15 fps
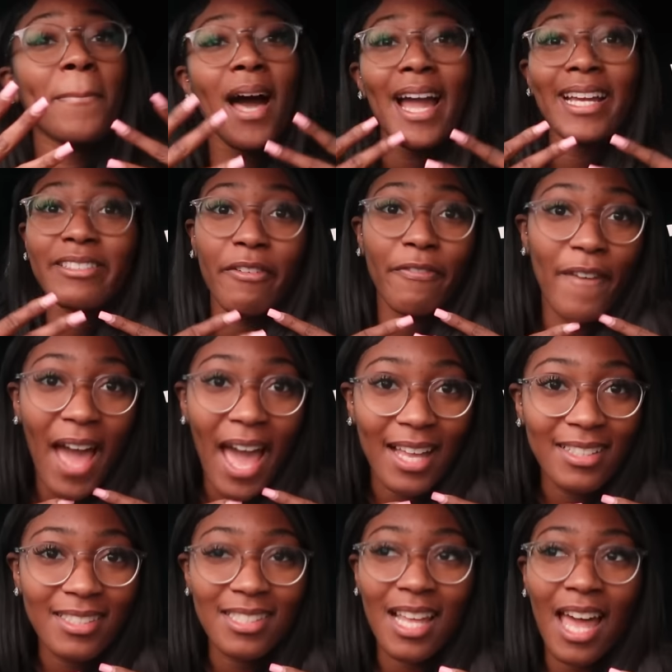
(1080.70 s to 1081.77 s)
my
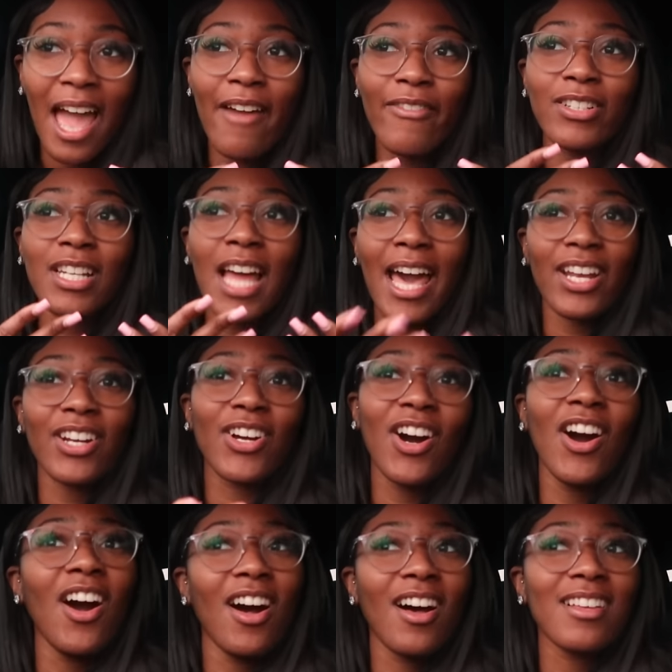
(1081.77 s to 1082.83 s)
defense, I haven't had a
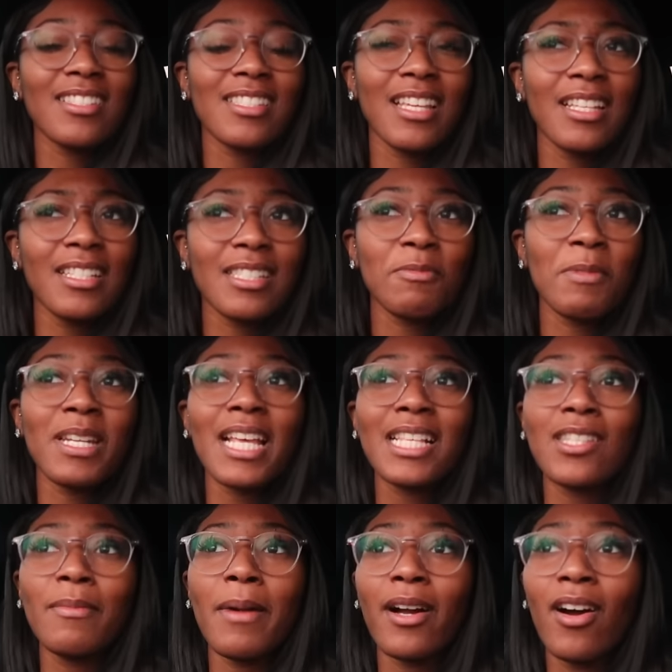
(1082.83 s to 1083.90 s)
car since when I
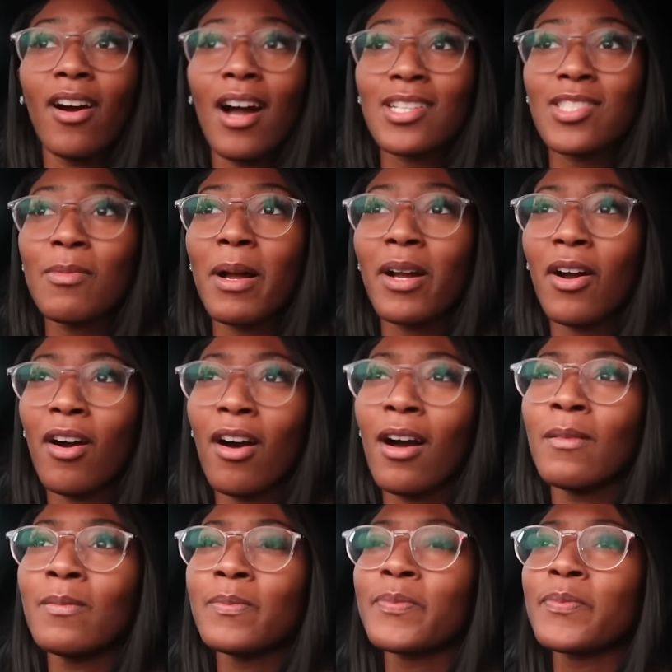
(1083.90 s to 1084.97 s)
sold my car.
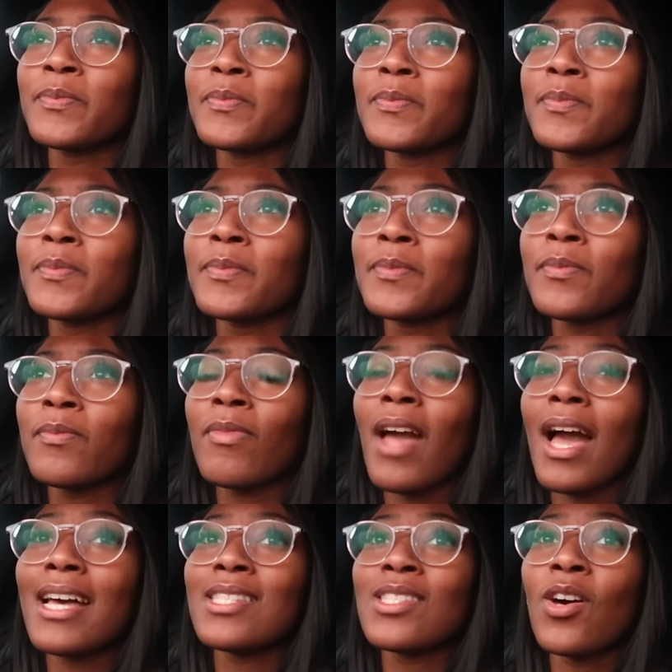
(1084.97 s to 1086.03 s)

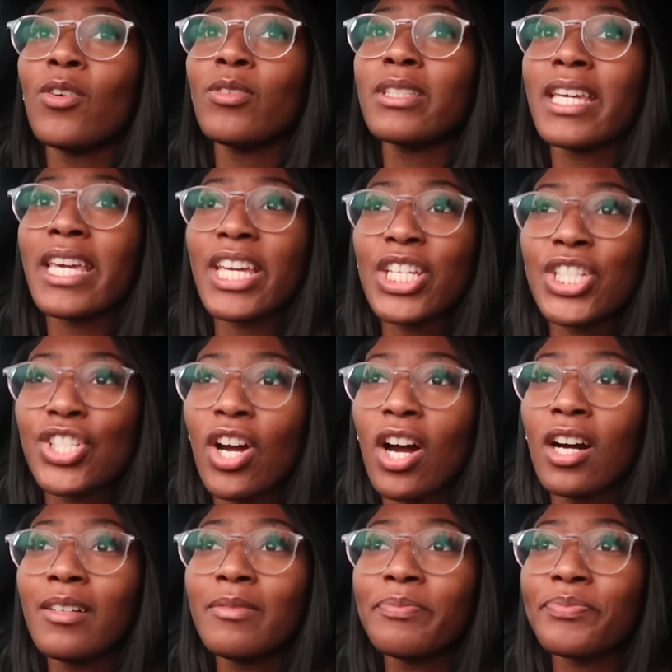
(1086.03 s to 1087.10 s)
I sold
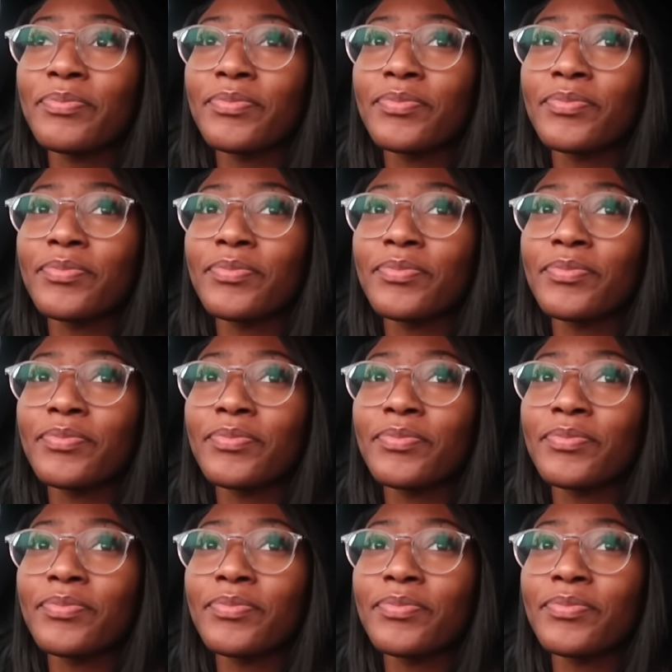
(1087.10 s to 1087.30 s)
Keisha